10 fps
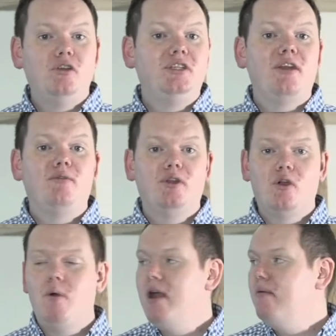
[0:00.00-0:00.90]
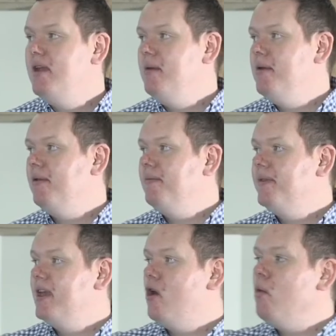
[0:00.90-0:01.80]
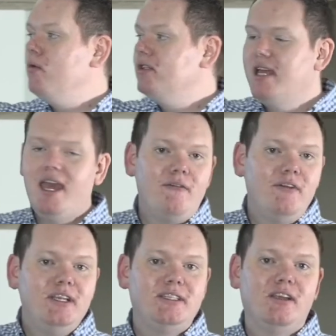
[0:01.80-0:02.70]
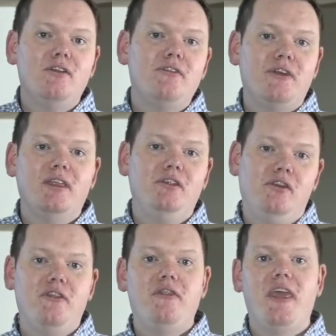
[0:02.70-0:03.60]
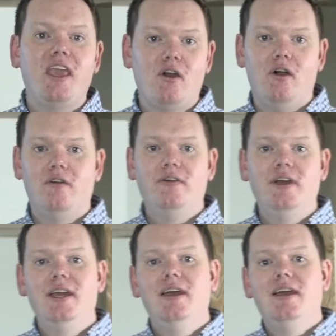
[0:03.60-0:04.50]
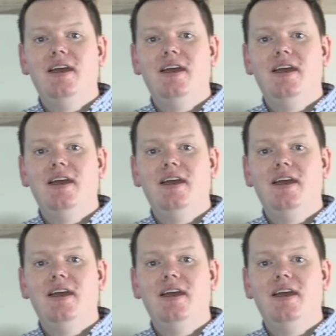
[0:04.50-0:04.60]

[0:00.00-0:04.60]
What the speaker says: our general inquiry email. Almost every single thing that you can think of